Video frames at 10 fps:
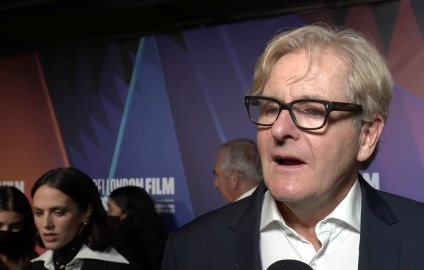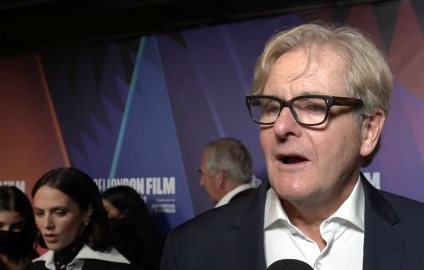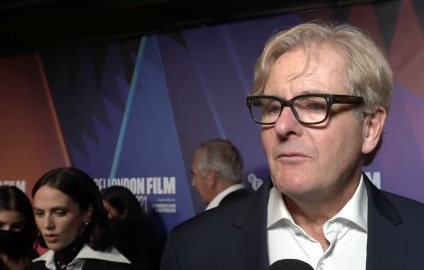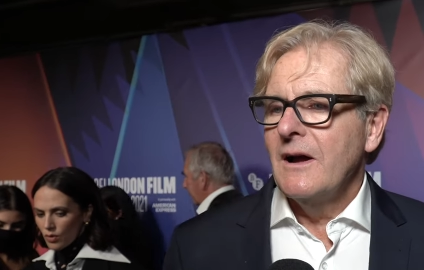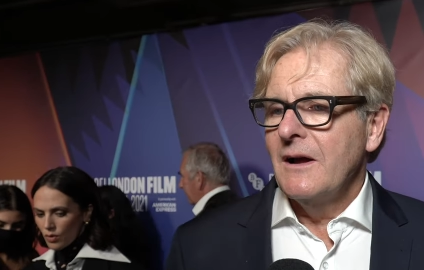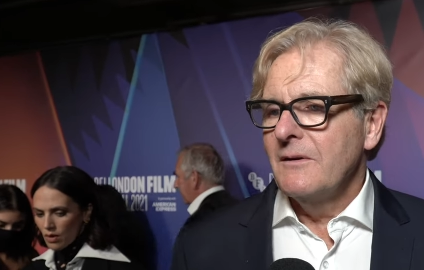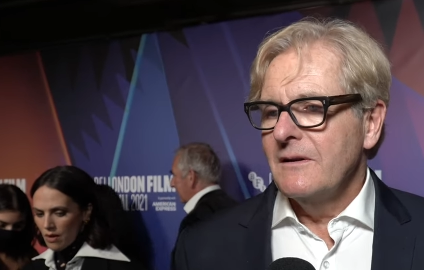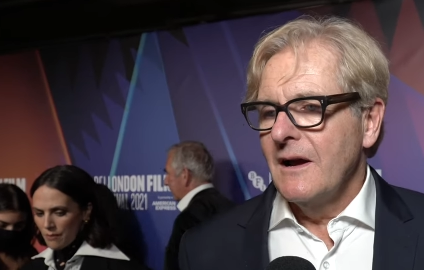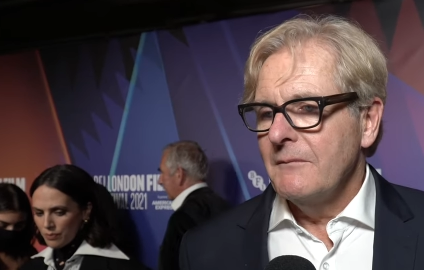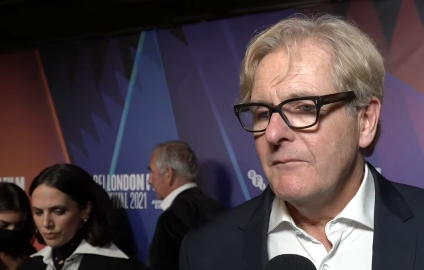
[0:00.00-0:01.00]
Speaker 1: I,
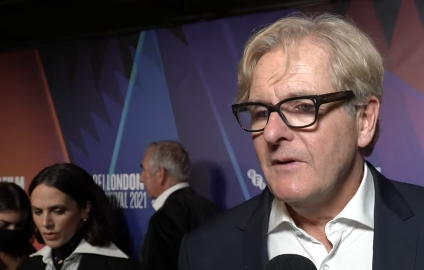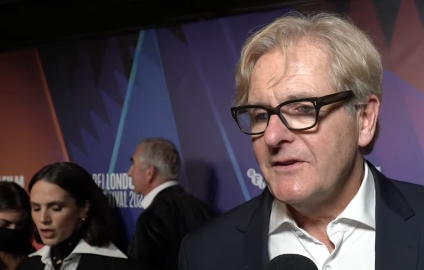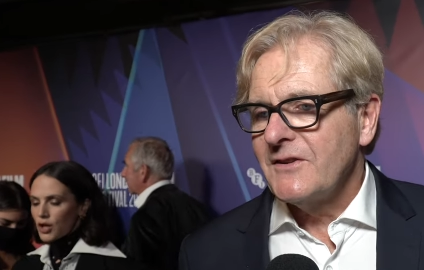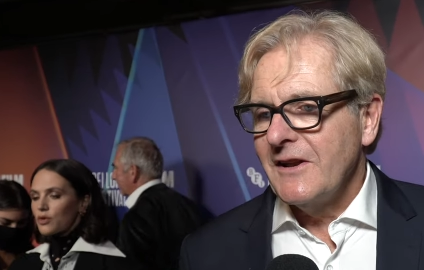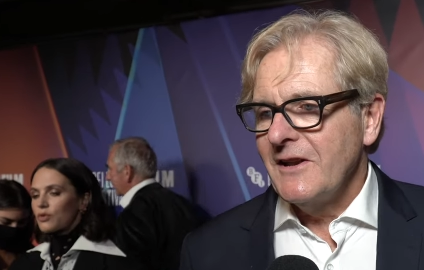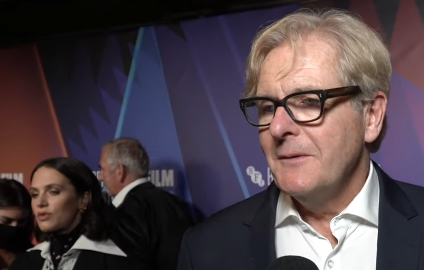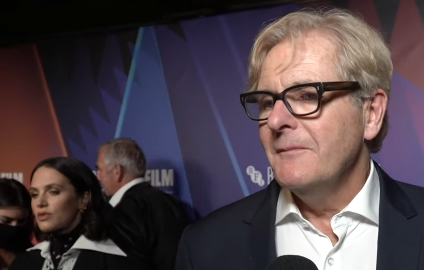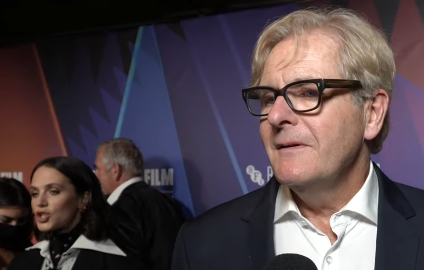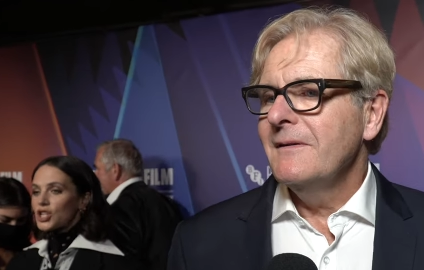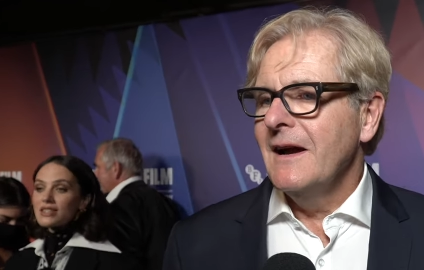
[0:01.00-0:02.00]
I, I studied him.
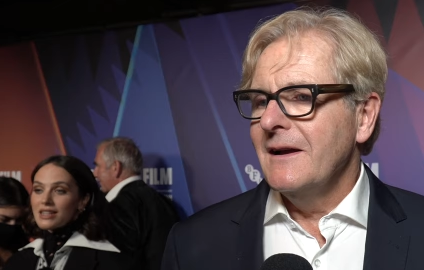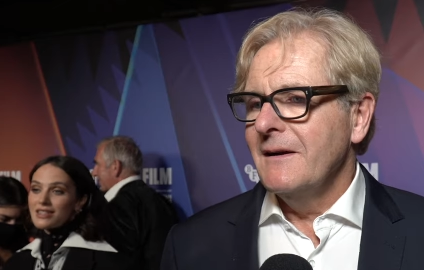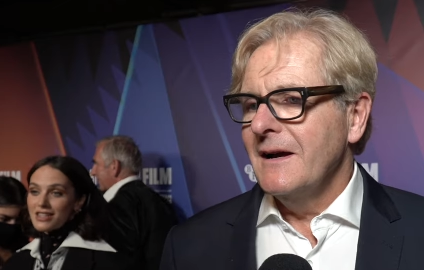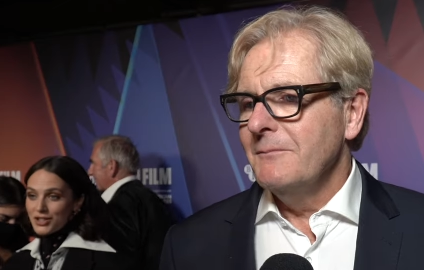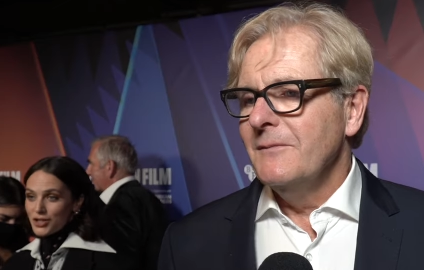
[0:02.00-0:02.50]
I, I,